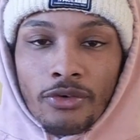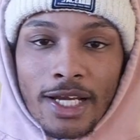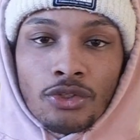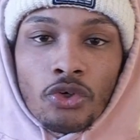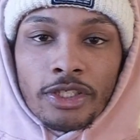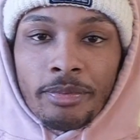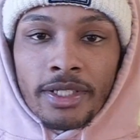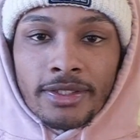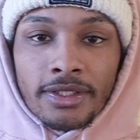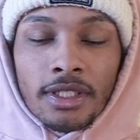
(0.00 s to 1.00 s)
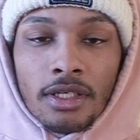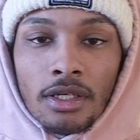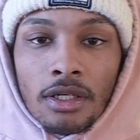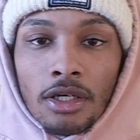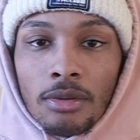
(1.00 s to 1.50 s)
Grand Tour Space.
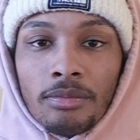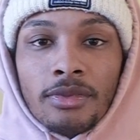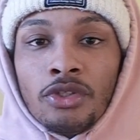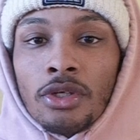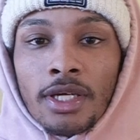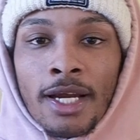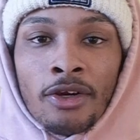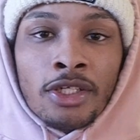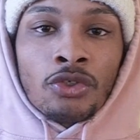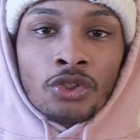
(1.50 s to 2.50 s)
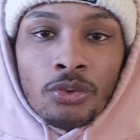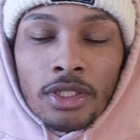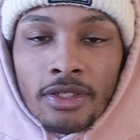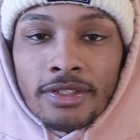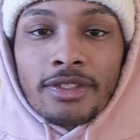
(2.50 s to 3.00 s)
I already told you
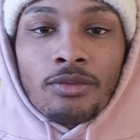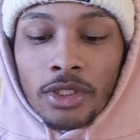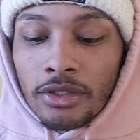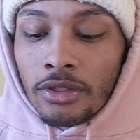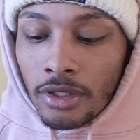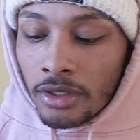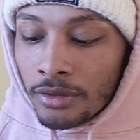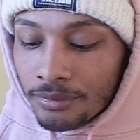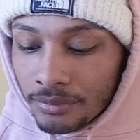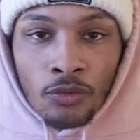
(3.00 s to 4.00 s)
what it does. Really good card.